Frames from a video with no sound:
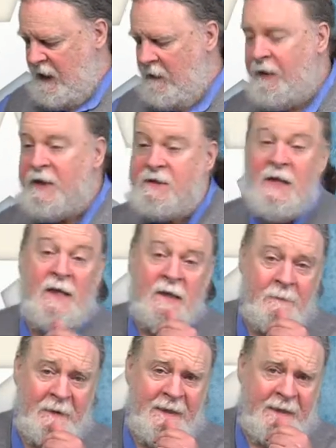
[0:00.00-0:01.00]
But it's not a
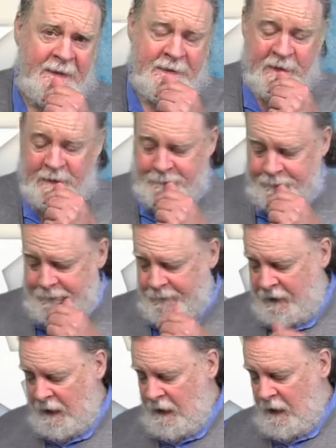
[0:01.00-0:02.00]
complete answer
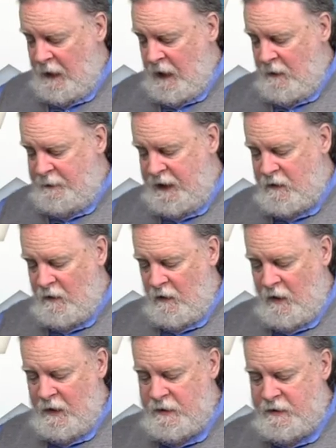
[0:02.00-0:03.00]

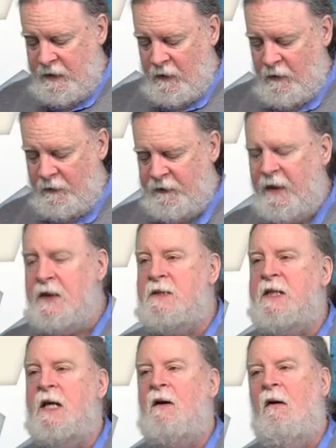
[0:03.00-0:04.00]
because there are things
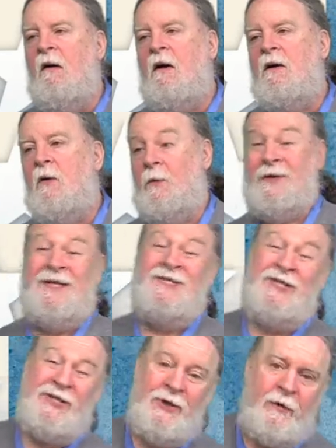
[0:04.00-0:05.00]
that are, or at least
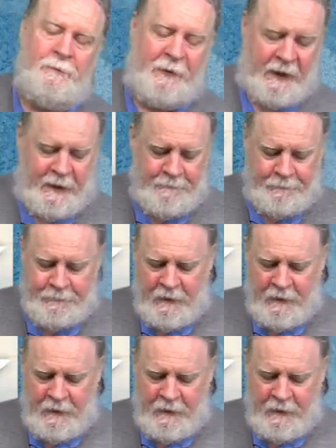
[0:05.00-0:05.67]
should be,